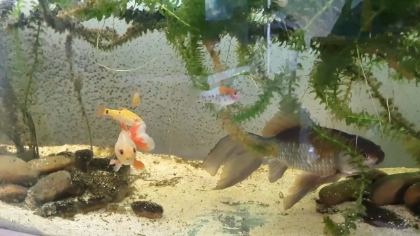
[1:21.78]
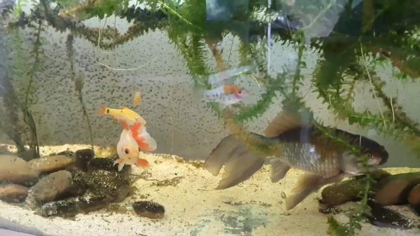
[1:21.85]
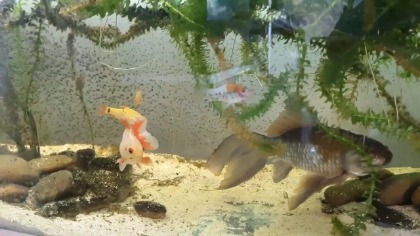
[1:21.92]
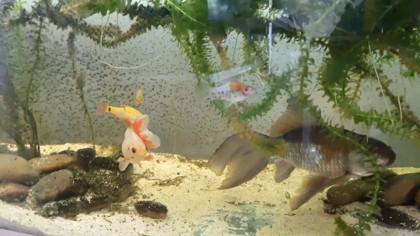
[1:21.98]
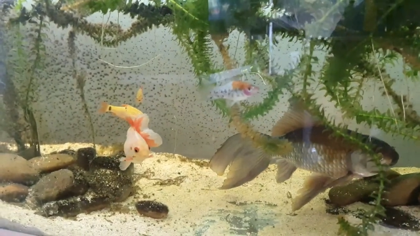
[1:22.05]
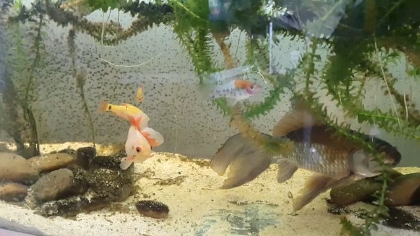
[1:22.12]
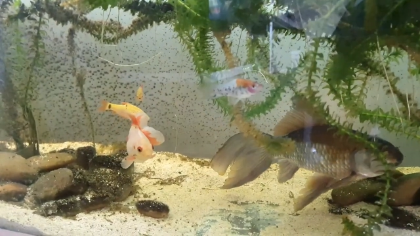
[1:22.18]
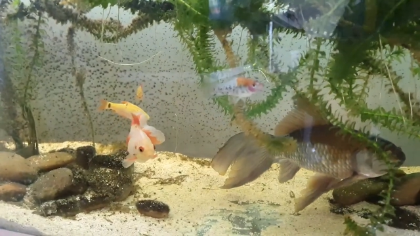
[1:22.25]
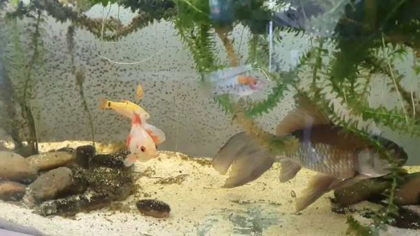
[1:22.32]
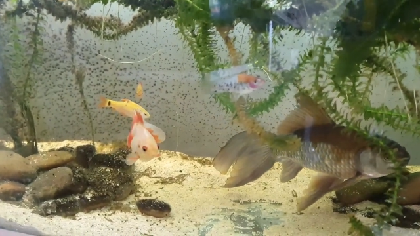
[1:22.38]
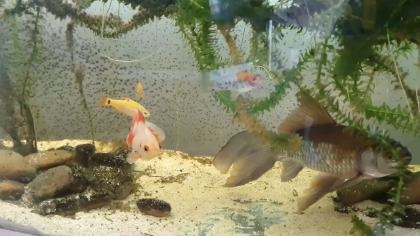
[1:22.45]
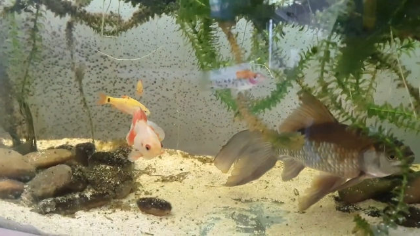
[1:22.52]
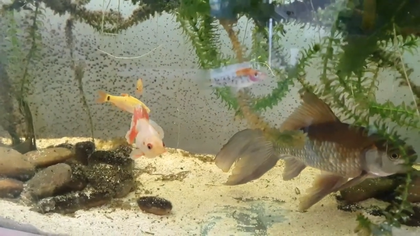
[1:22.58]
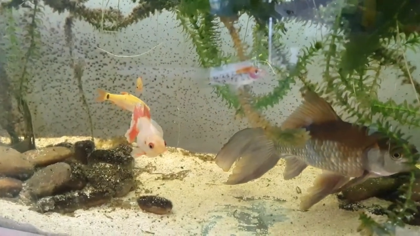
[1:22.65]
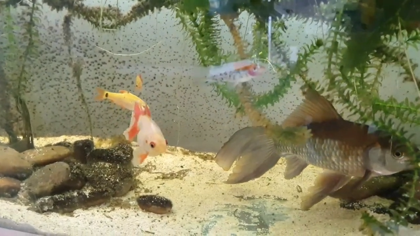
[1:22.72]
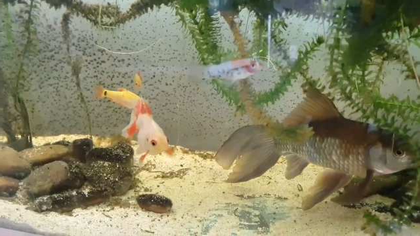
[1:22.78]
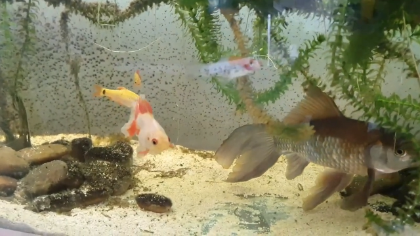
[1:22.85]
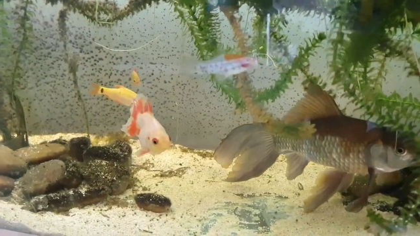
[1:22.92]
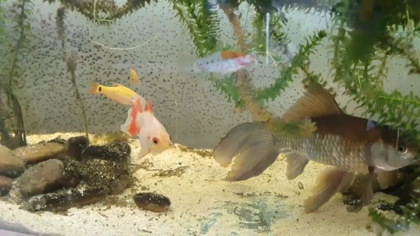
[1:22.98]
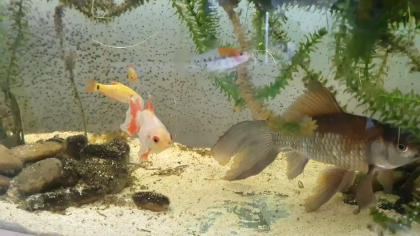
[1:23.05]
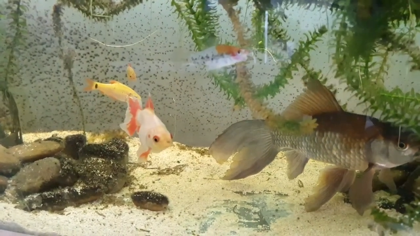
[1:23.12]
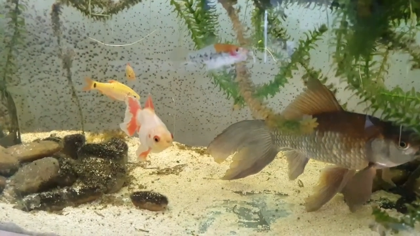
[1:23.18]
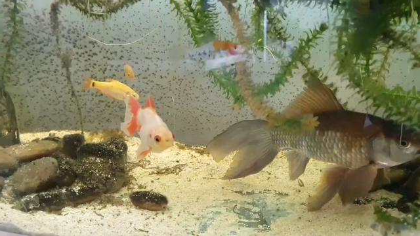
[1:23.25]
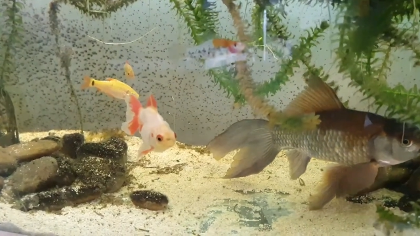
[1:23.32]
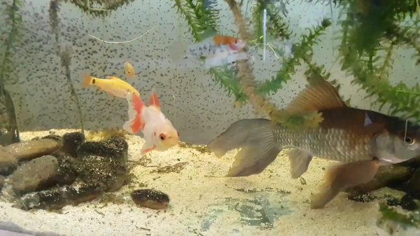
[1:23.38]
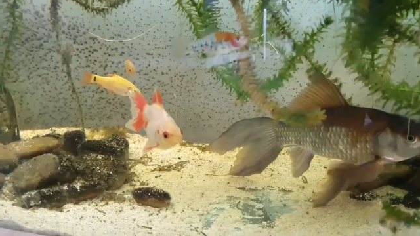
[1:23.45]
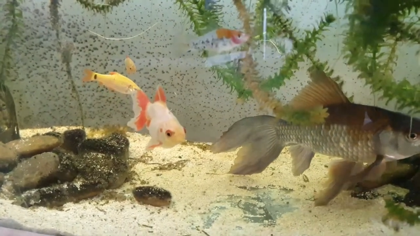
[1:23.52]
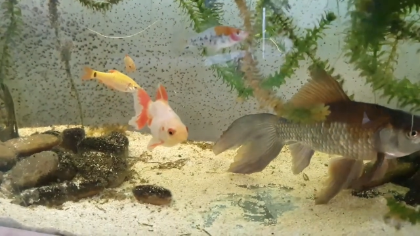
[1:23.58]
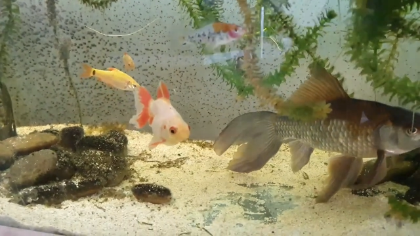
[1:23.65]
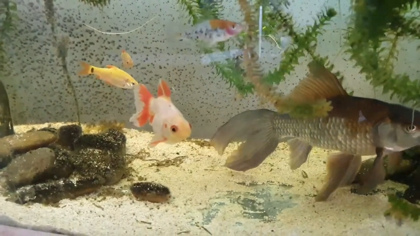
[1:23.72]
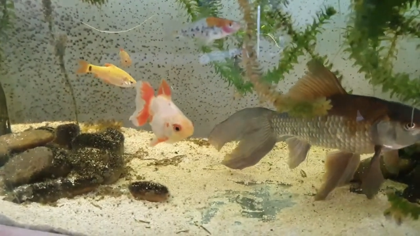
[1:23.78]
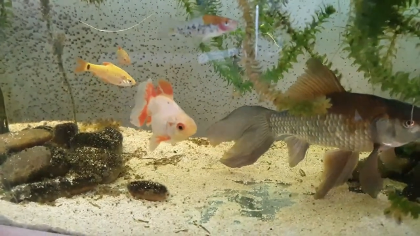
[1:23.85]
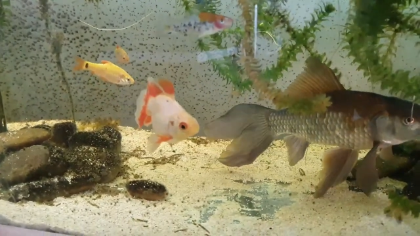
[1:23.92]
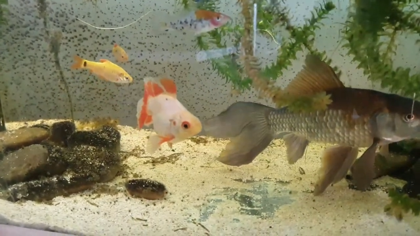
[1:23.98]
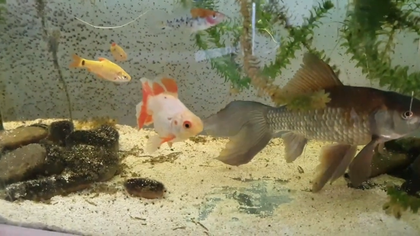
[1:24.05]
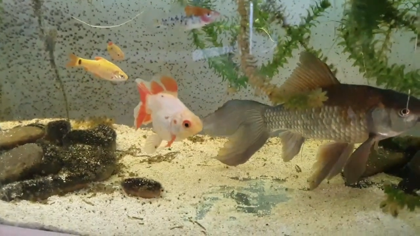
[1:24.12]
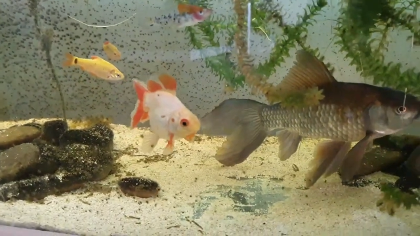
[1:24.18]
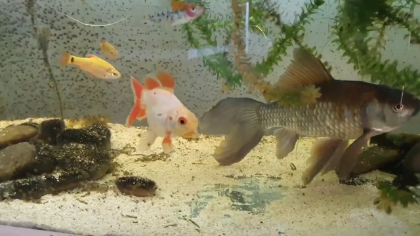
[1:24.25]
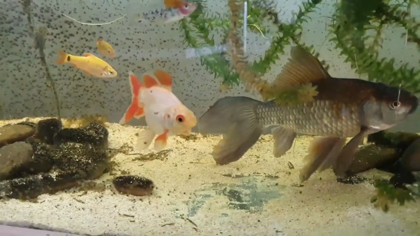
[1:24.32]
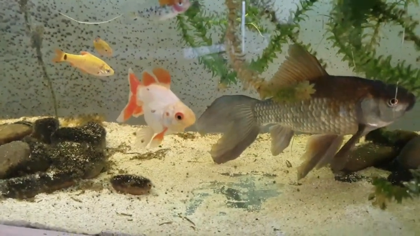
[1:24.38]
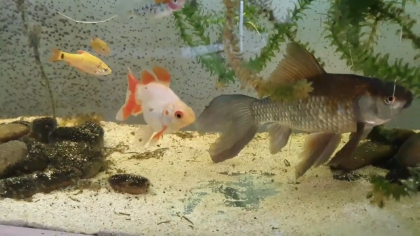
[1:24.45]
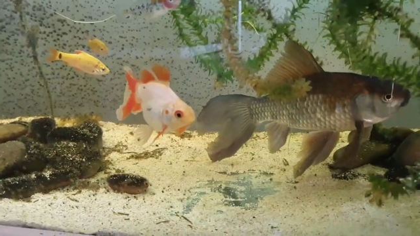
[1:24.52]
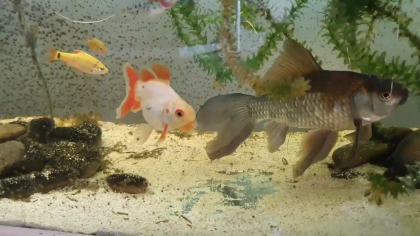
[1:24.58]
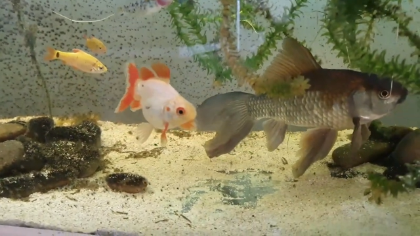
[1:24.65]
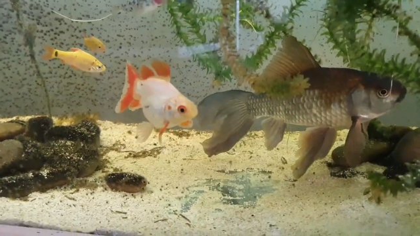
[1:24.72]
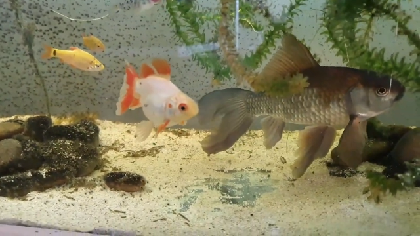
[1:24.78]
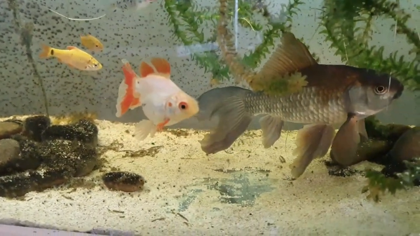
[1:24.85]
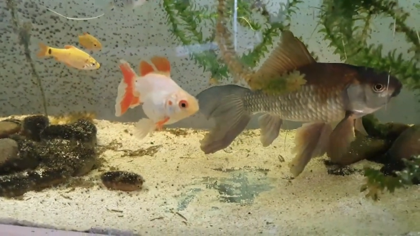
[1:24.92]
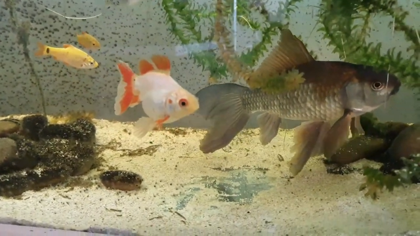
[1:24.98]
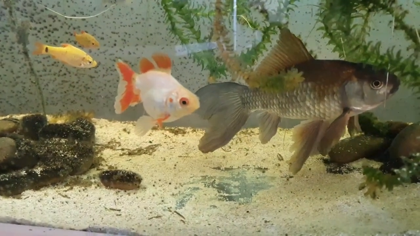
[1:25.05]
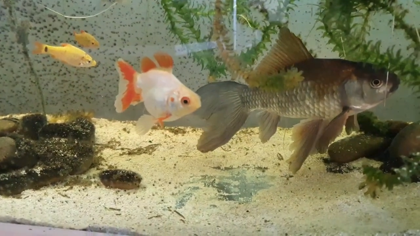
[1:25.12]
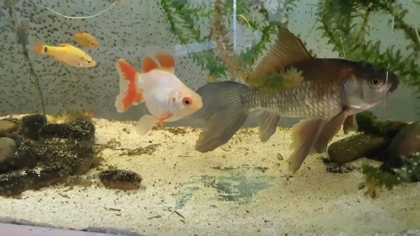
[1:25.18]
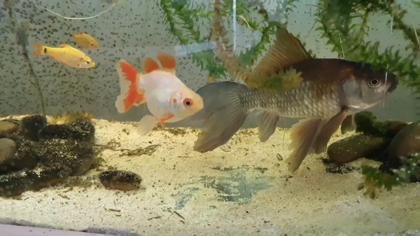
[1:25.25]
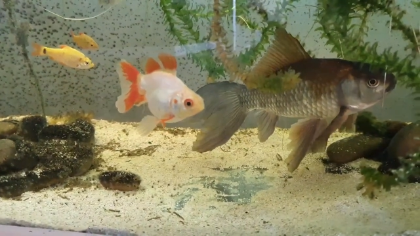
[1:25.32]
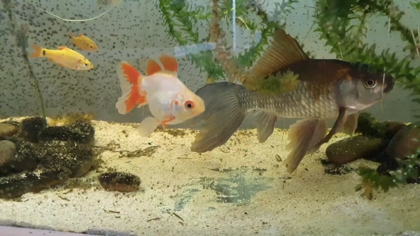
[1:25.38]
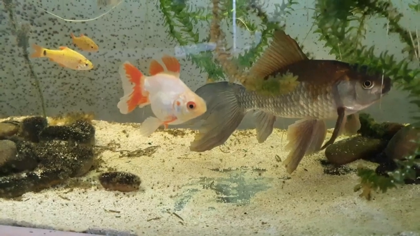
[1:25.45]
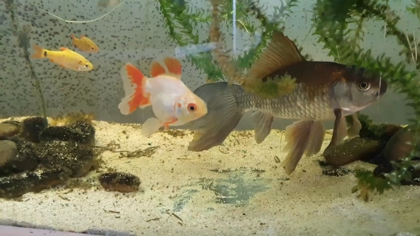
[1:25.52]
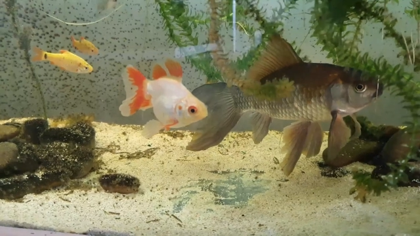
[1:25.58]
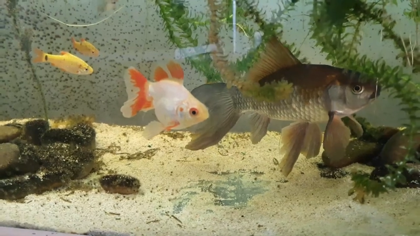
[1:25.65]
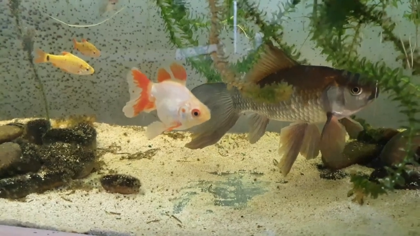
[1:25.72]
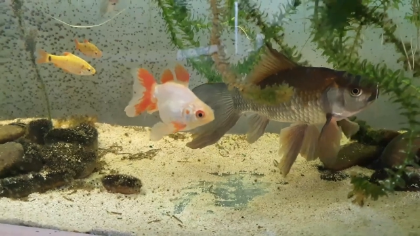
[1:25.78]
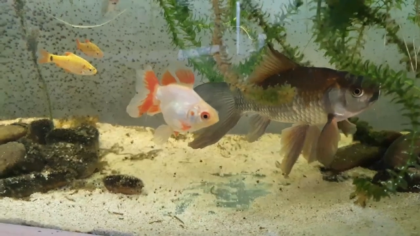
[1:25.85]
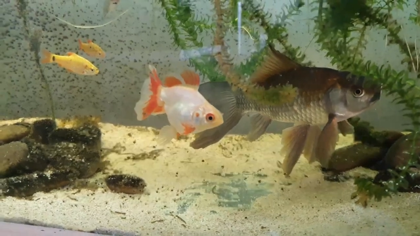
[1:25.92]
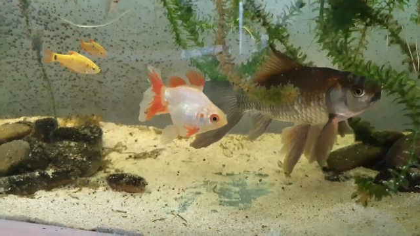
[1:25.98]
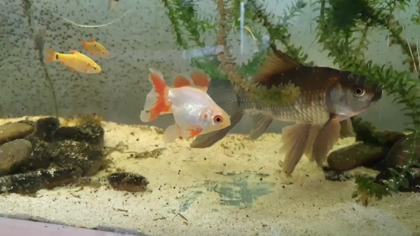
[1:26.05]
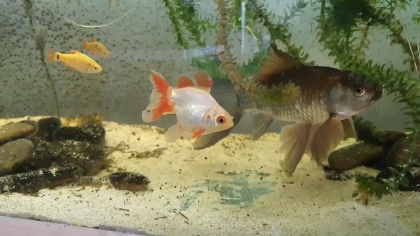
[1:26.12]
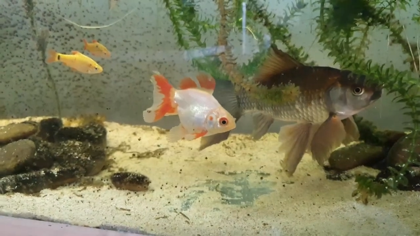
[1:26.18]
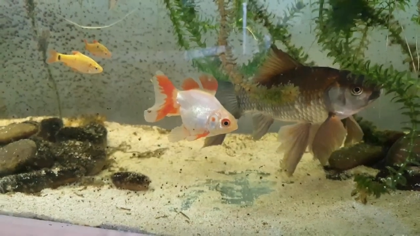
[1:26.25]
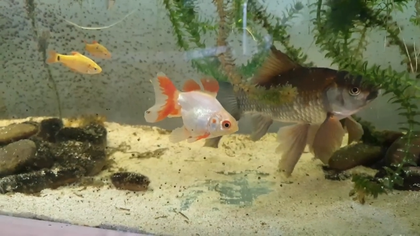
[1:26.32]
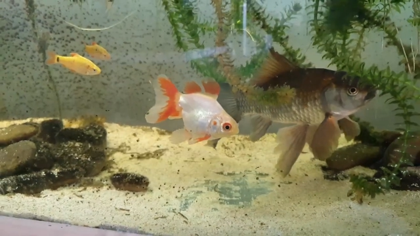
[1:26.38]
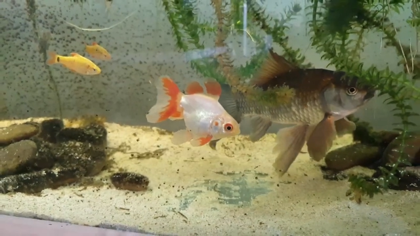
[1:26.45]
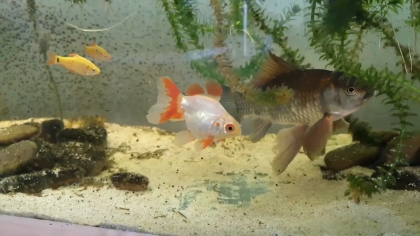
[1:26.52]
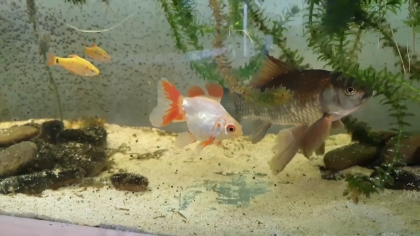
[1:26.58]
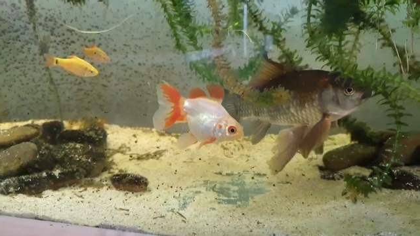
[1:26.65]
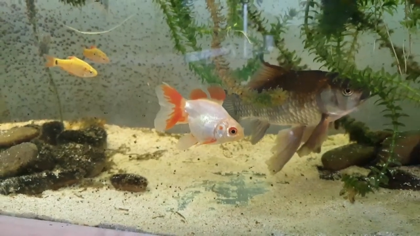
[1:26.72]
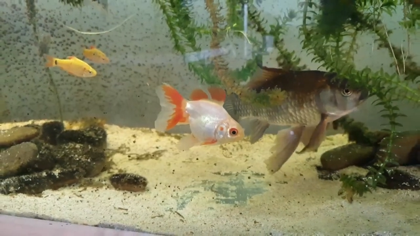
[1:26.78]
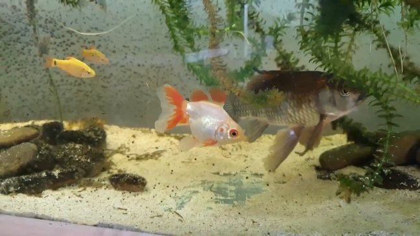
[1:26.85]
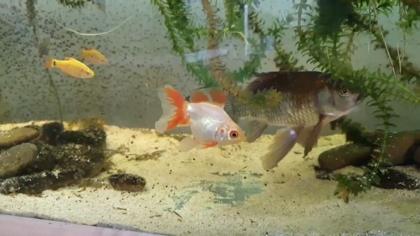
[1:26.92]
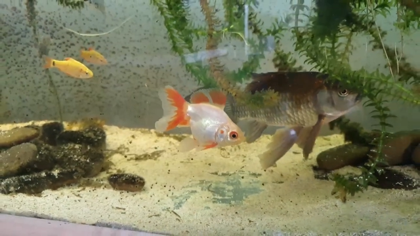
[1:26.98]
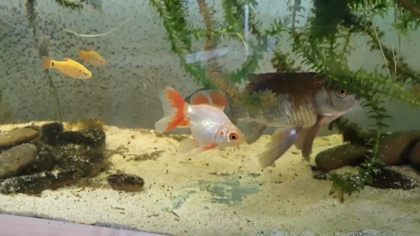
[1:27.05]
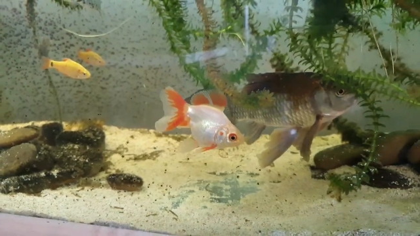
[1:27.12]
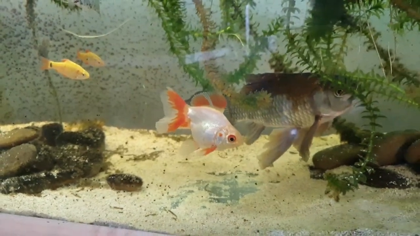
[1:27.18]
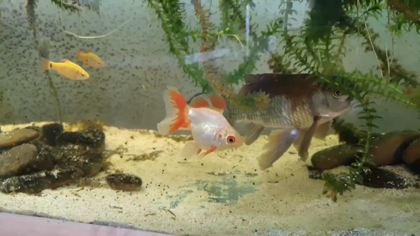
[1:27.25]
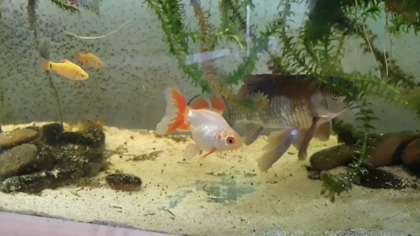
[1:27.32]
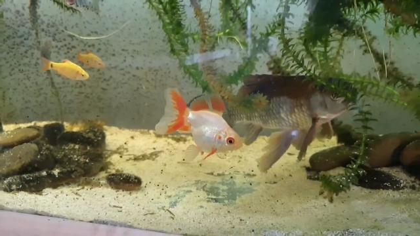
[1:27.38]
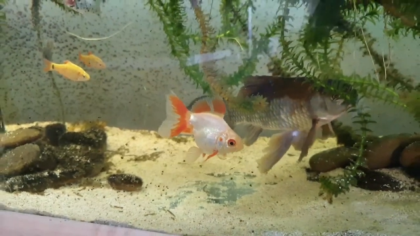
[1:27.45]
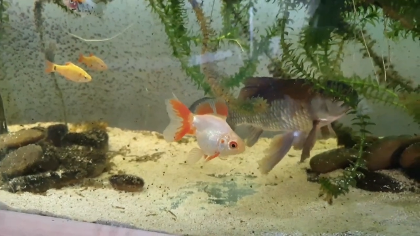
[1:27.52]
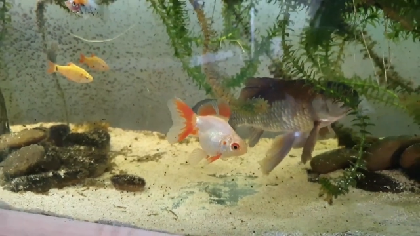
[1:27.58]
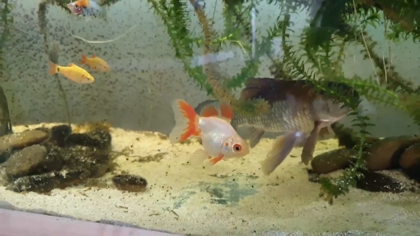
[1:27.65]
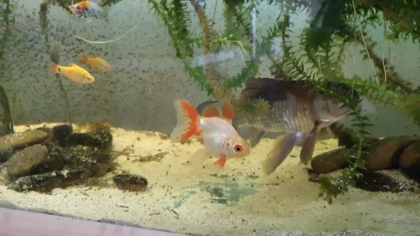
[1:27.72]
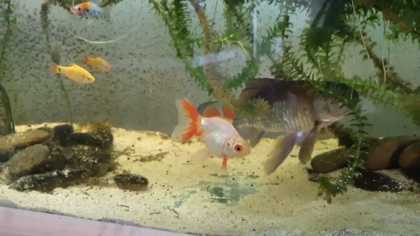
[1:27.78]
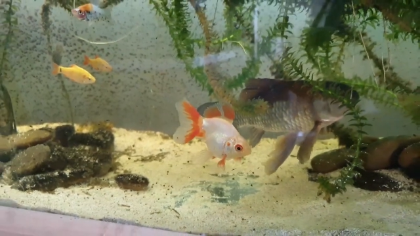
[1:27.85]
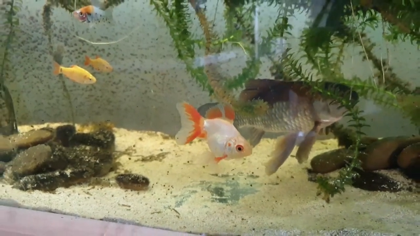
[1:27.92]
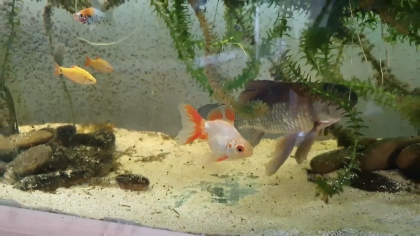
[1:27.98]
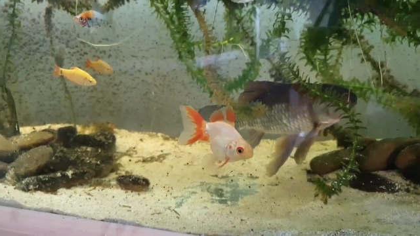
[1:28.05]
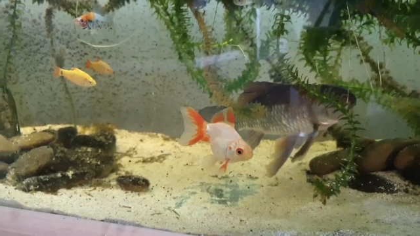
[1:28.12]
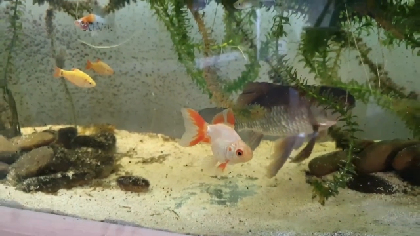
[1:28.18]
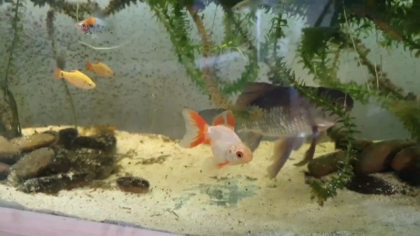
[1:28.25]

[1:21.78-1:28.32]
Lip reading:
No face is visible, so there are no lips to read.